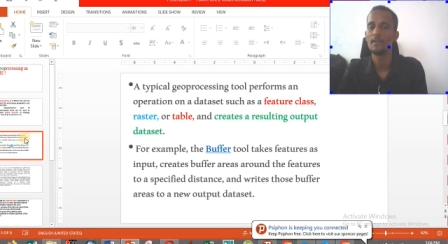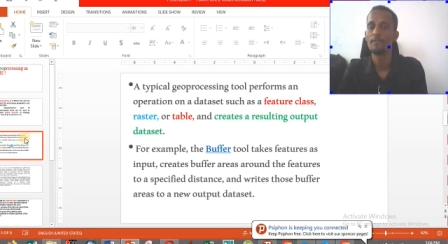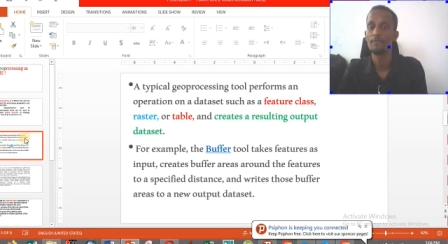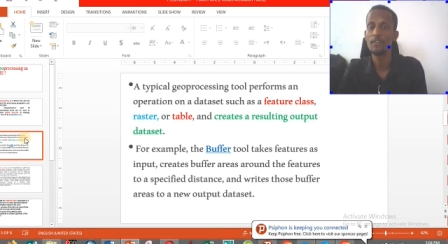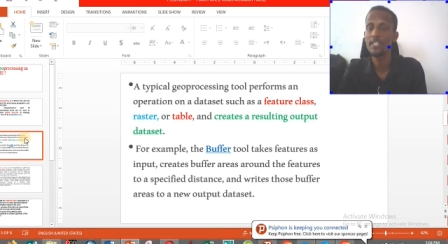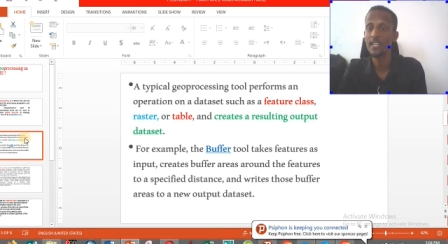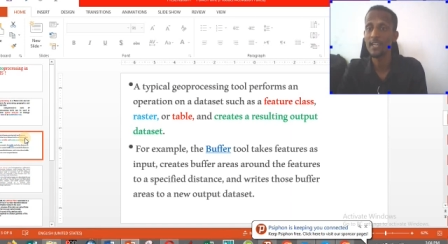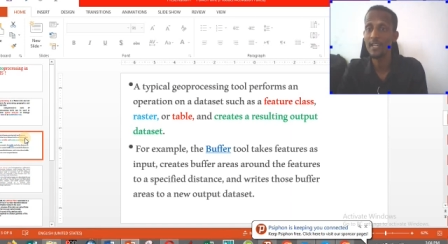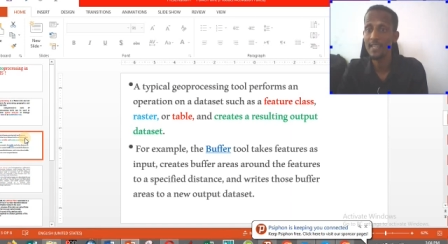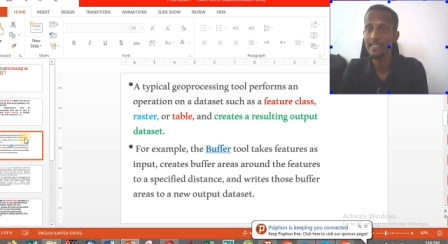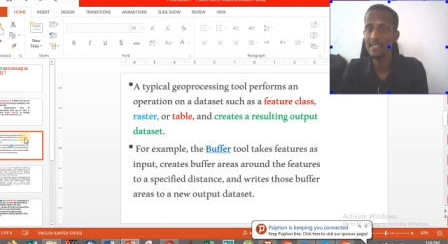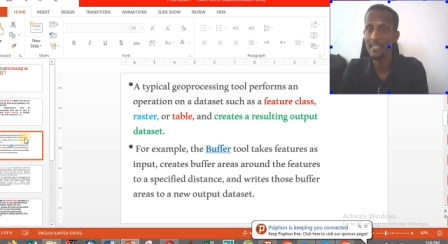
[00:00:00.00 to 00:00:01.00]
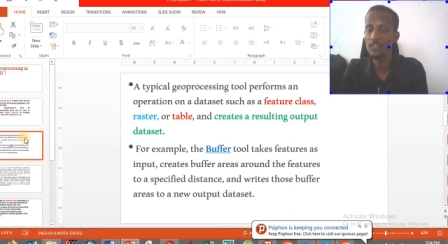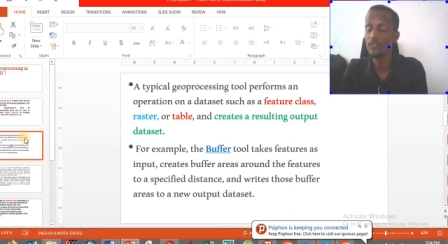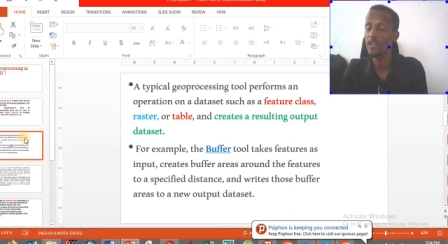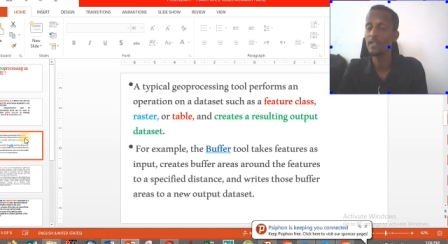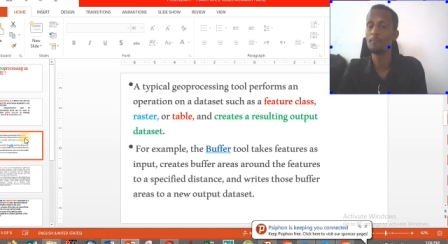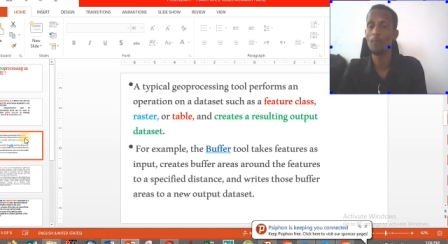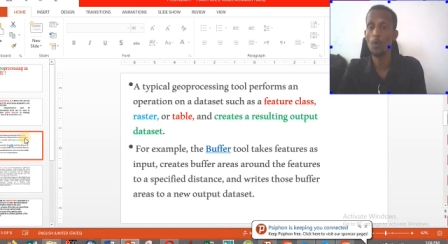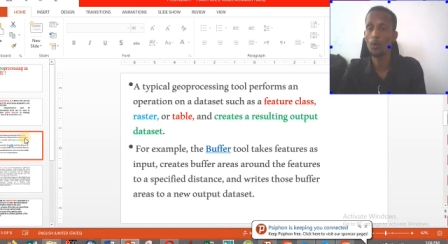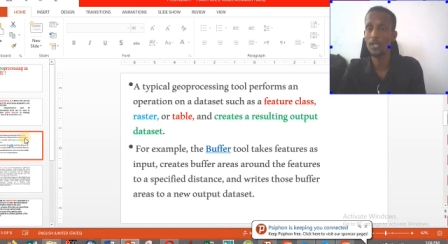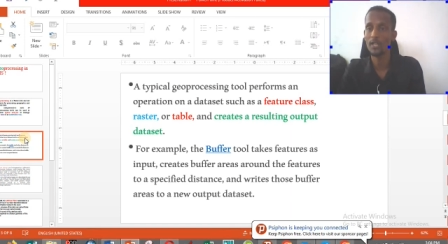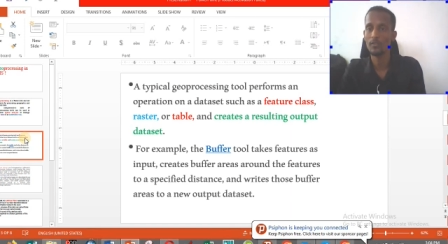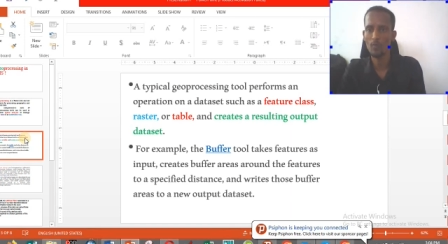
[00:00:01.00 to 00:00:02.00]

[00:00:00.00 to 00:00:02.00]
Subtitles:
Feature class is very important.